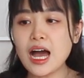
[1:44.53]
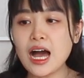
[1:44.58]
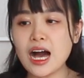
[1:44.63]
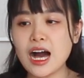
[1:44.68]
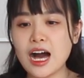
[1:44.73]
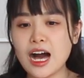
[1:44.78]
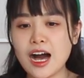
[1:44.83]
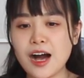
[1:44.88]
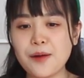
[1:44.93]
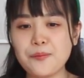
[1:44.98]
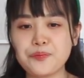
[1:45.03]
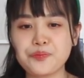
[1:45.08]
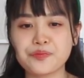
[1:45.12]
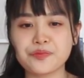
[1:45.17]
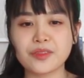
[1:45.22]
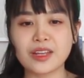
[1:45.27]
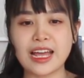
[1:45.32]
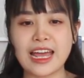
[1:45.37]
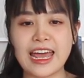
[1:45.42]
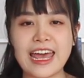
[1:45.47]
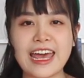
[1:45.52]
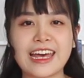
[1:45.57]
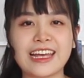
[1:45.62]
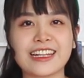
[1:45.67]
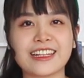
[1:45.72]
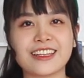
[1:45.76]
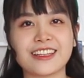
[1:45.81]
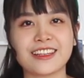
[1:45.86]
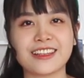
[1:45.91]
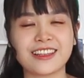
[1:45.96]

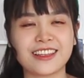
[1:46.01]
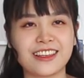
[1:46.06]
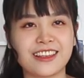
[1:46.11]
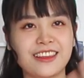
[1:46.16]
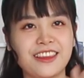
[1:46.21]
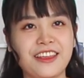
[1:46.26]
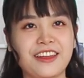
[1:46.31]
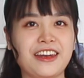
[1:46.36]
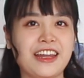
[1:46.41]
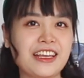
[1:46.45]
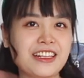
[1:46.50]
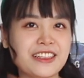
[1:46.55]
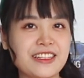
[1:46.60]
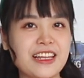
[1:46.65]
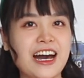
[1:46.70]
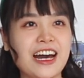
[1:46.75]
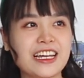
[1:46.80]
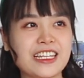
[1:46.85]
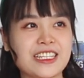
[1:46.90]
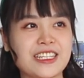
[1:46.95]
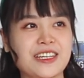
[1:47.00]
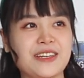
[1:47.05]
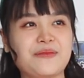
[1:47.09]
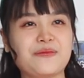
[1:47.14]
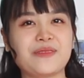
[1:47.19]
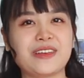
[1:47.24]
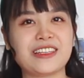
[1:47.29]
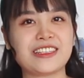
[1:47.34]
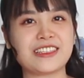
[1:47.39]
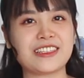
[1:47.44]
And the next
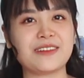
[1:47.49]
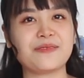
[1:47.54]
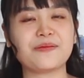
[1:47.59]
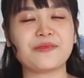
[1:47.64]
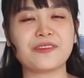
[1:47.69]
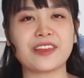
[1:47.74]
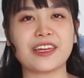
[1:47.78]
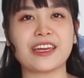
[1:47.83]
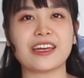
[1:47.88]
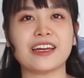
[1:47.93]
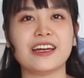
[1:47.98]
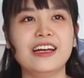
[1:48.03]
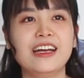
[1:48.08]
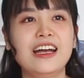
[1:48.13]
item is something